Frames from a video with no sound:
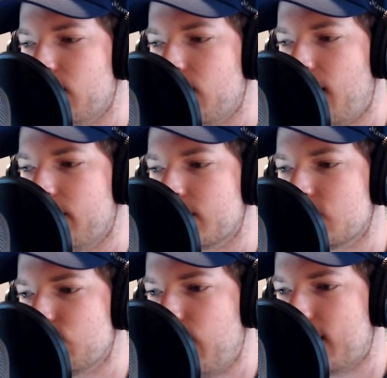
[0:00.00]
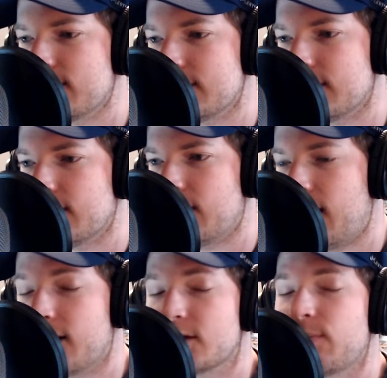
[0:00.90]
I would expect
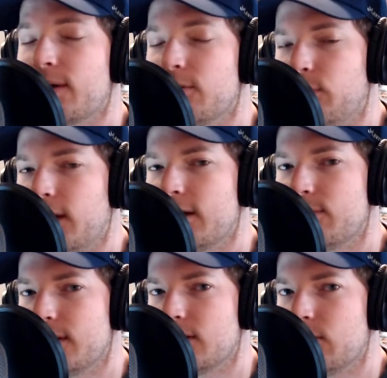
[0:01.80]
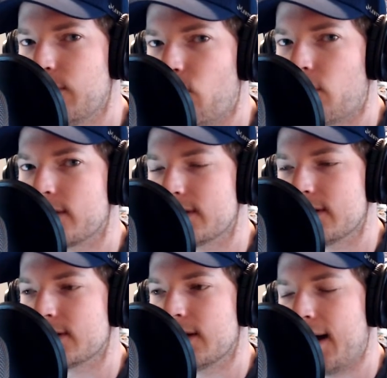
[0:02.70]
the play to be a little bit more
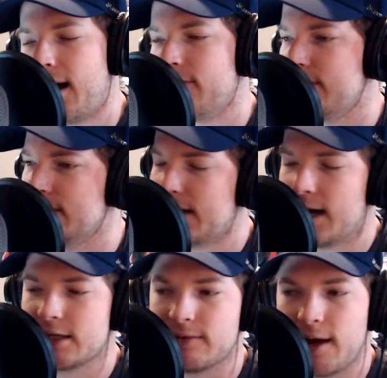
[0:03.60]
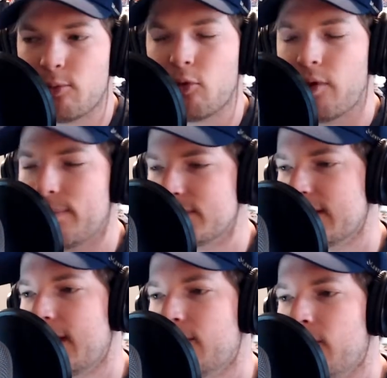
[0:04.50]
consistent now that these guys have had more reps
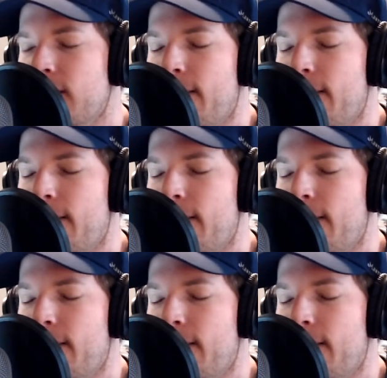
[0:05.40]
together.